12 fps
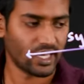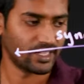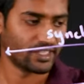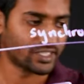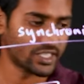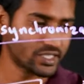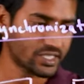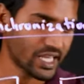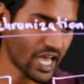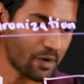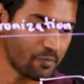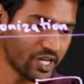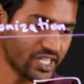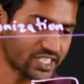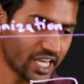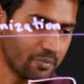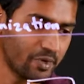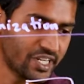And this is happening
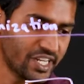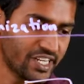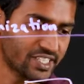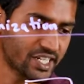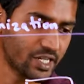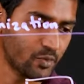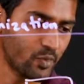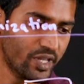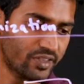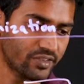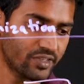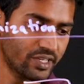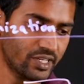simultaneously with